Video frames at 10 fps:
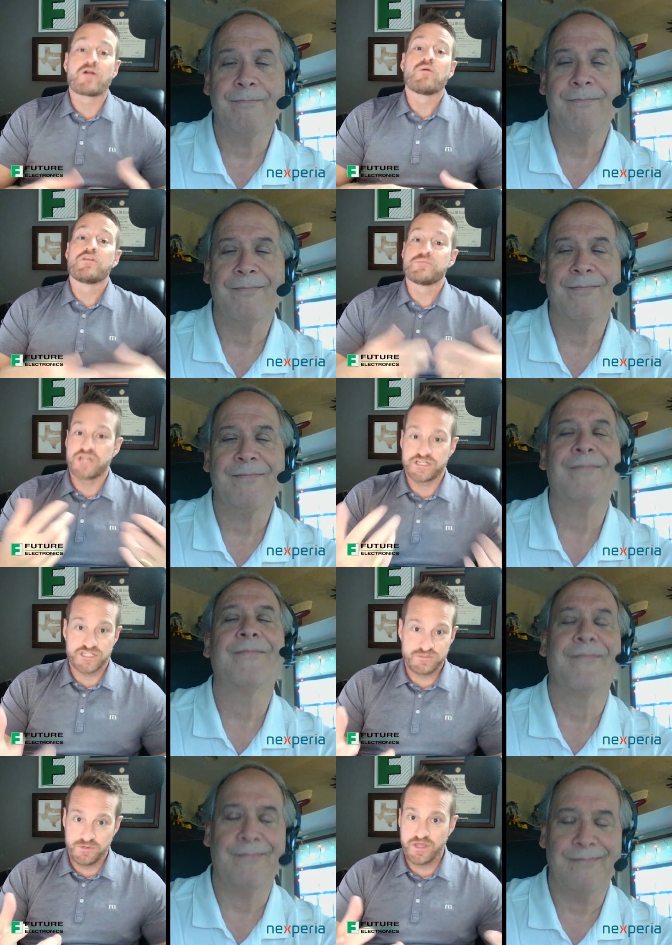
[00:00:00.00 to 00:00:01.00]
Speaker 1: algorithms to
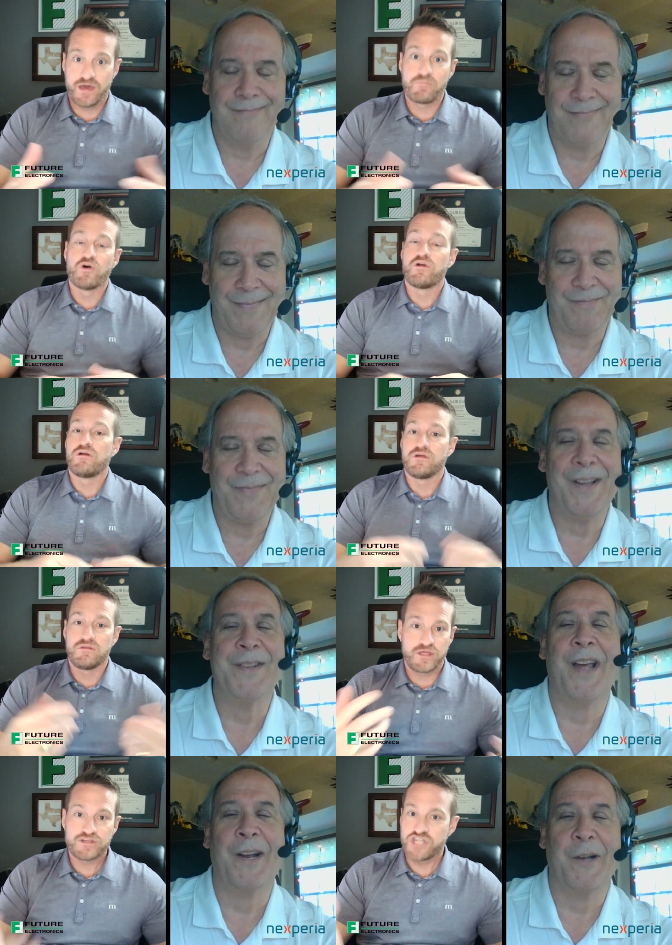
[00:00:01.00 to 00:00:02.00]
actually spin that motor
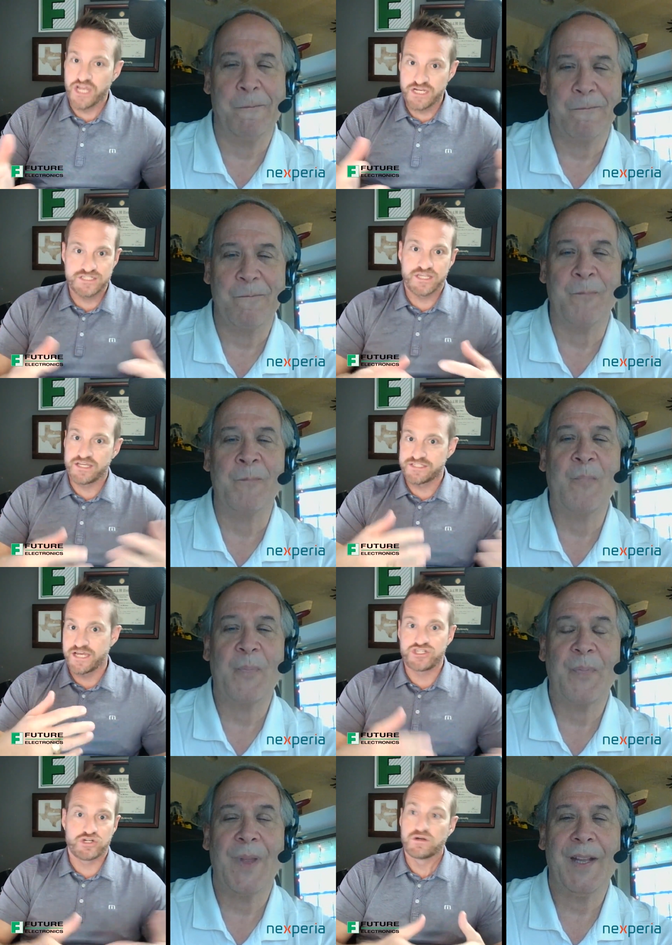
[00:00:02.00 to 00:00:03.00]
and, exactly. and change things
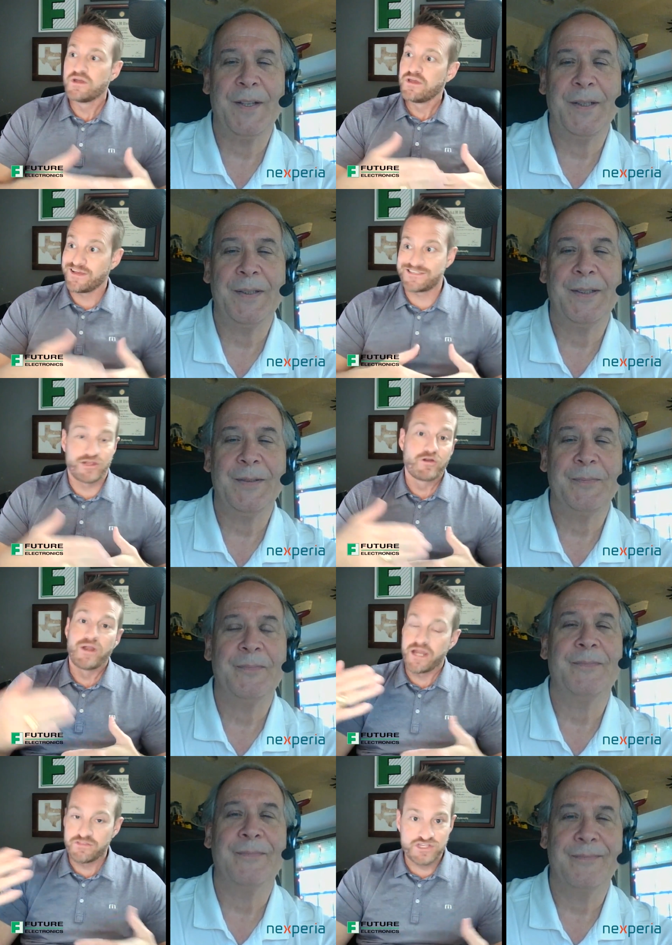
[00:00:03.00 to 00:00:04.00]
mm-hmm. as you're
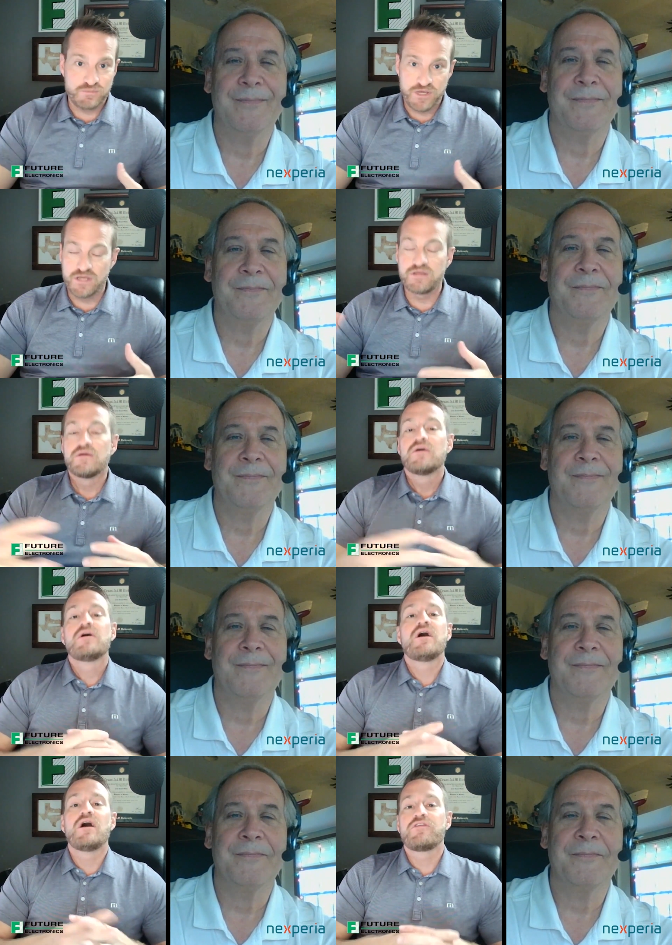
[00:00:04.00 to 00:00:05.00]
accelerating the speed
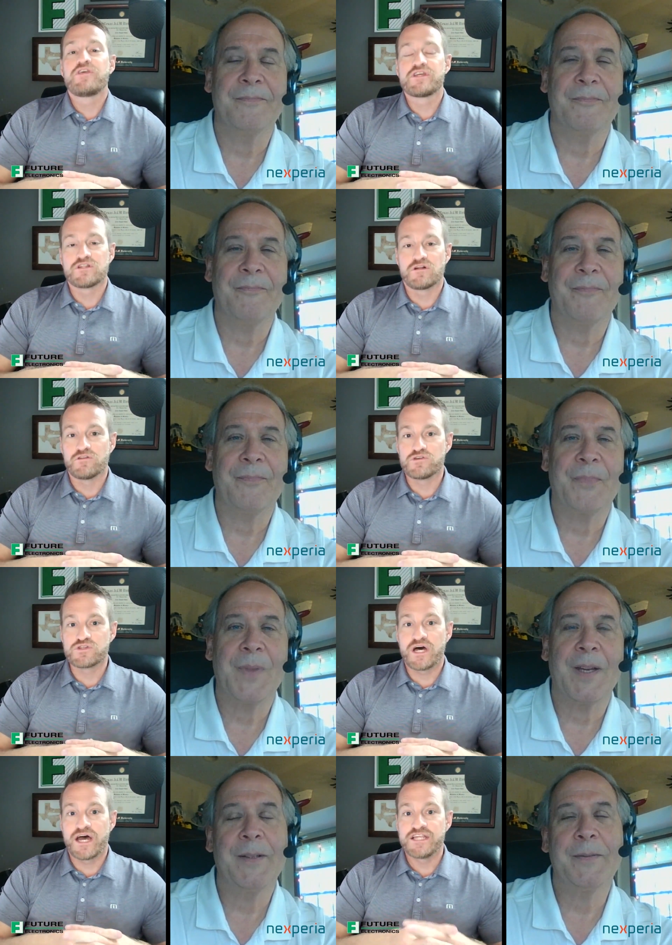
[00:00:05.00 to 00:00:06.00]
uh, things along
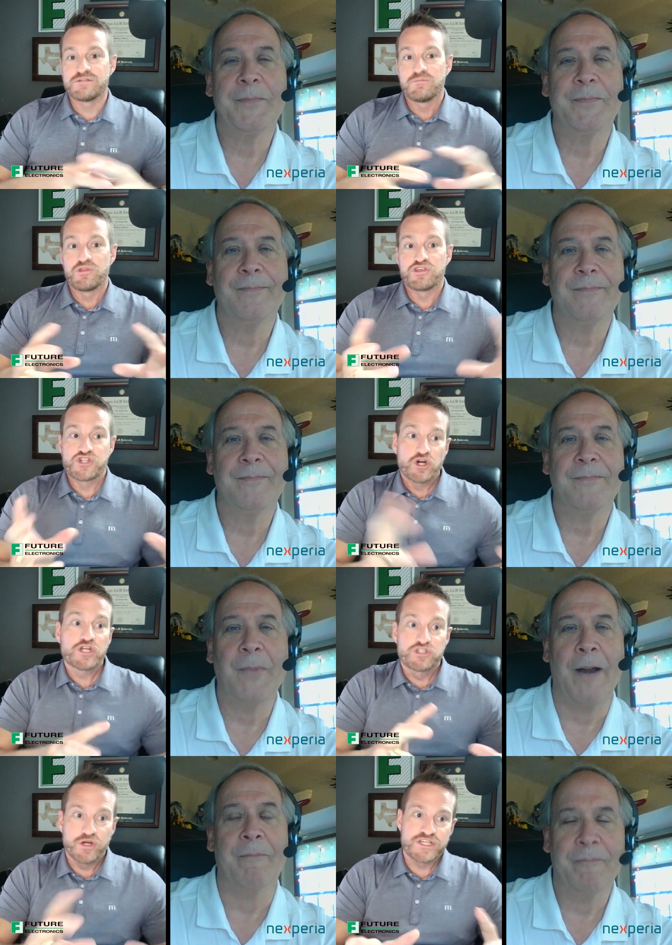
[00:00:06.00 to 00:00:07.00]
those lines but the
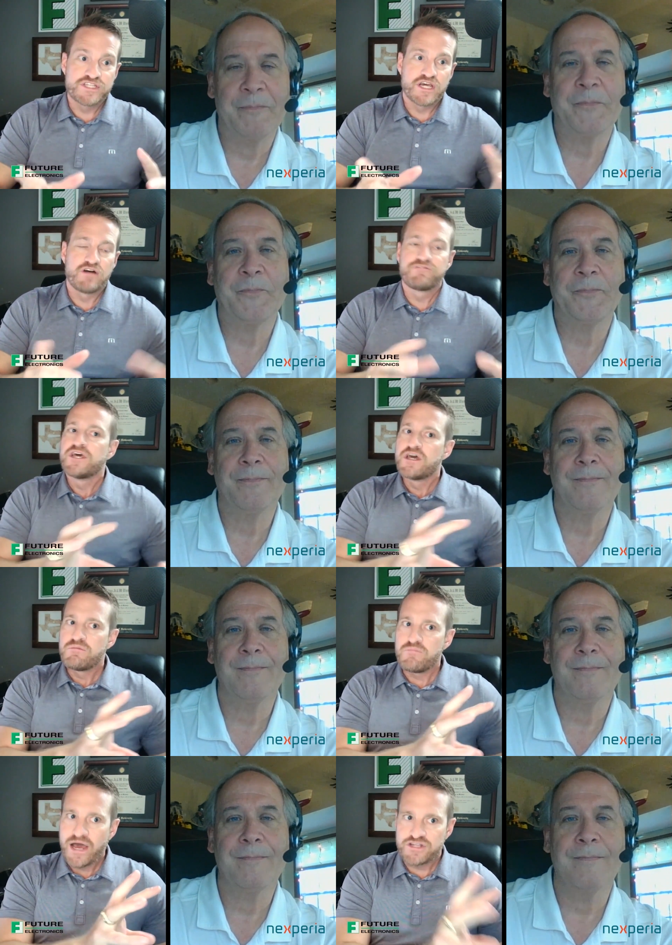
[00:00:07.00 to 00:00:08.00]
circuitry right. itself
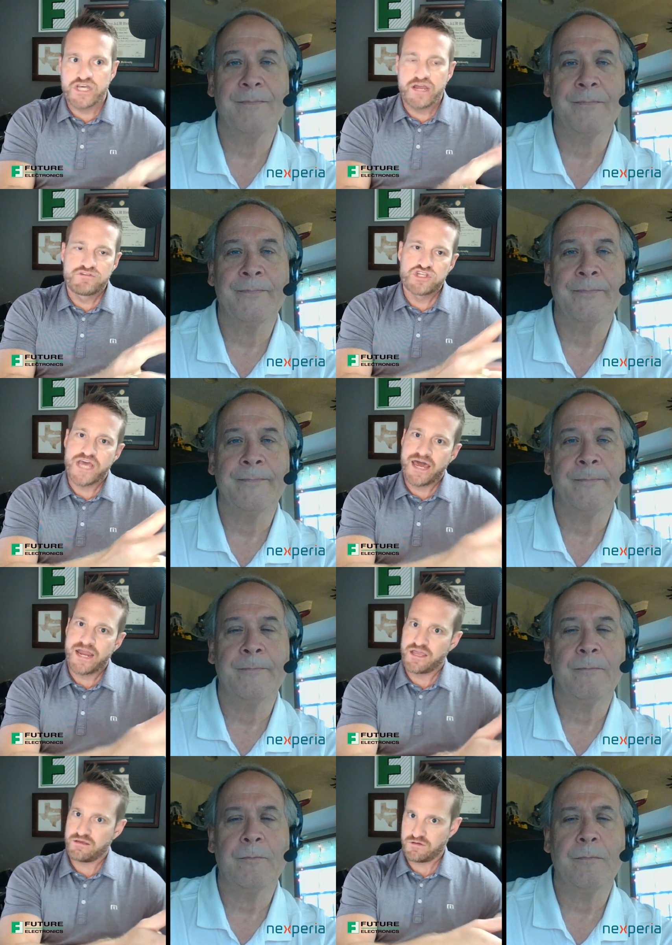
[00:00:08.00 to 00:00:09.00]
outside of just
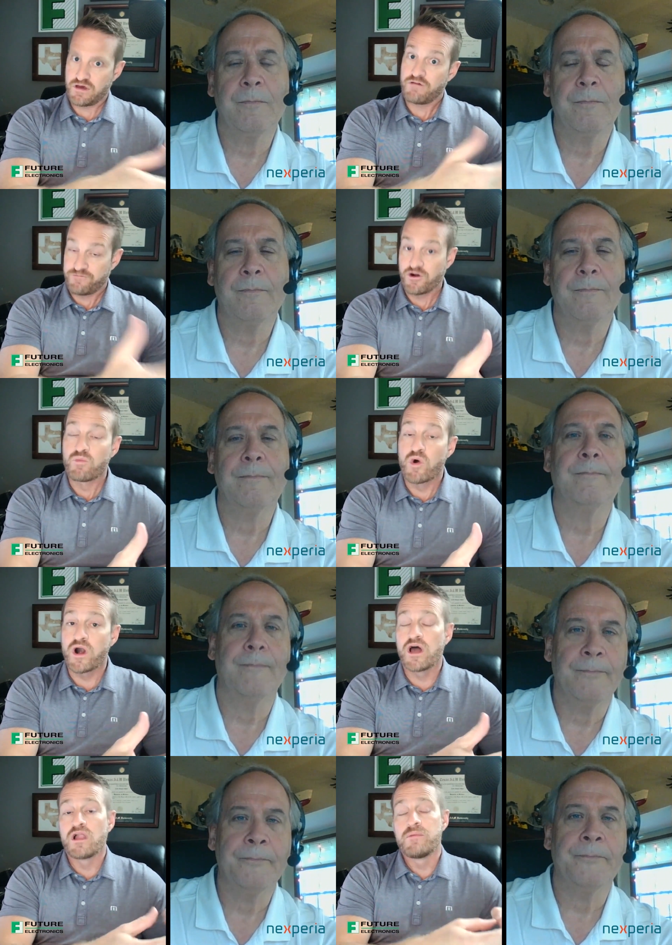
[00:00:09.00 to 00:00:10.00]
adding a
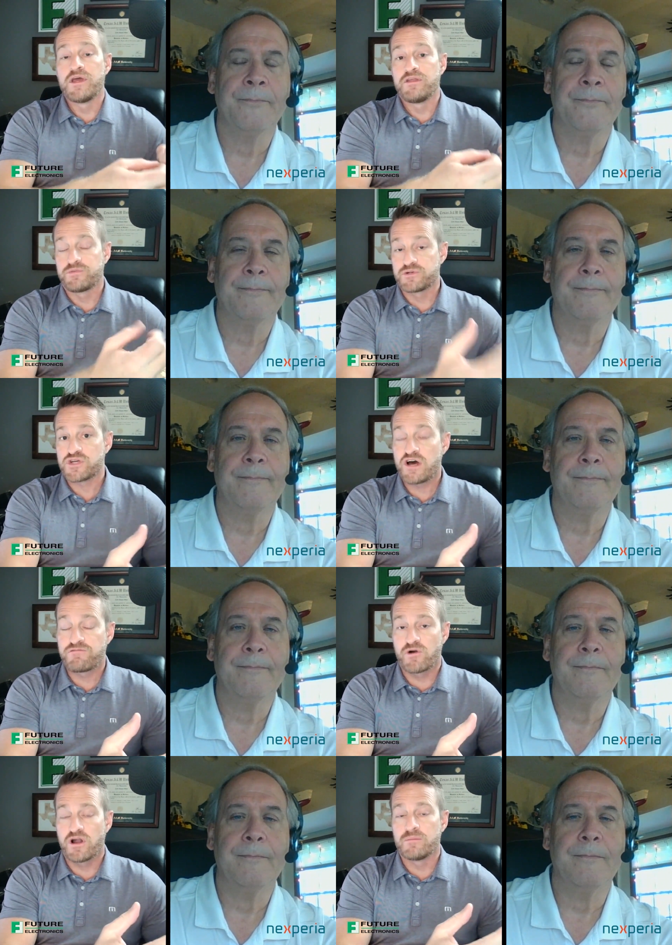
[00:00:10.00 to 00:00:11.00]
firmware element or
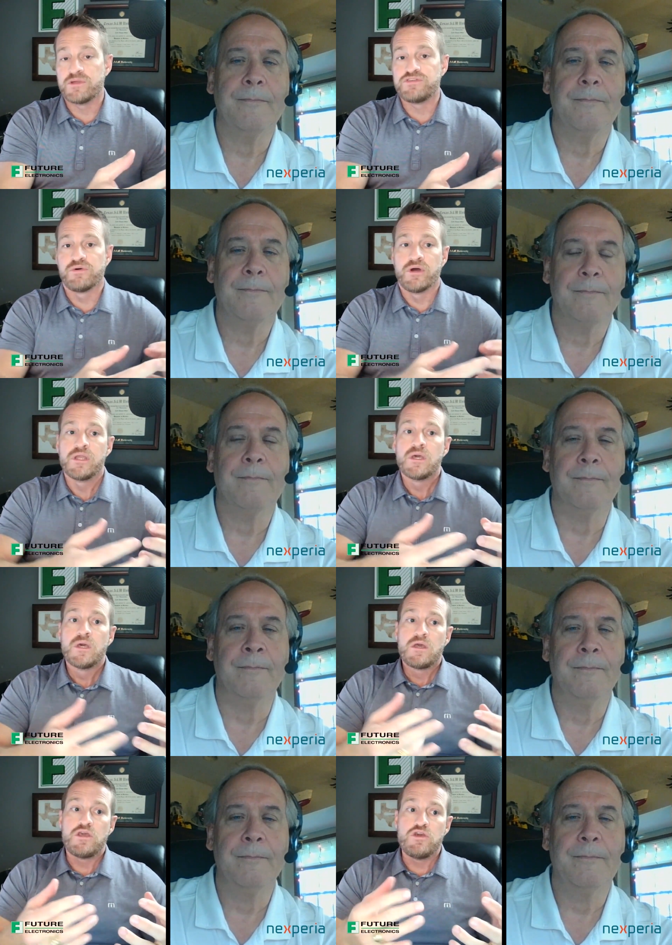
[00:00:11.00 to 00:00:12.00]
software element to it,
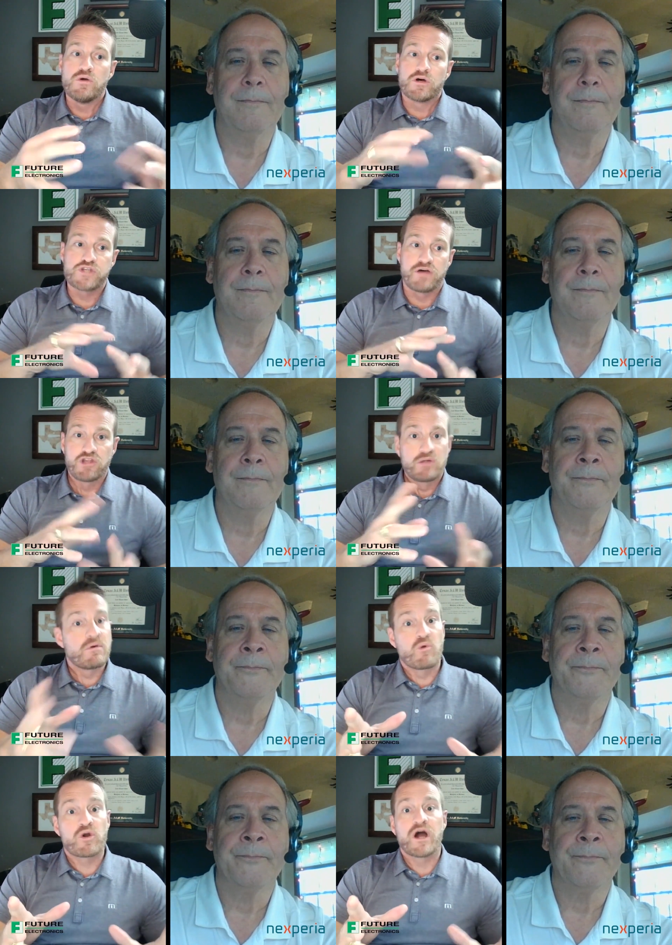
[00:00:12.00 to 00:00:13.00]
mm-hmm. you also have a
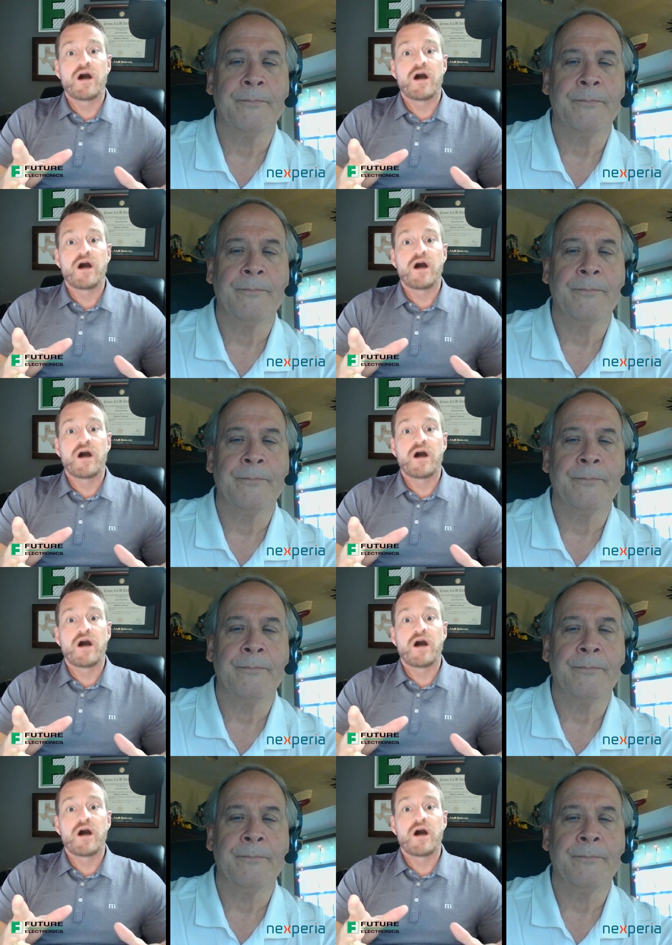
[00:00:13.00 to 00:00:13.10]
little bit more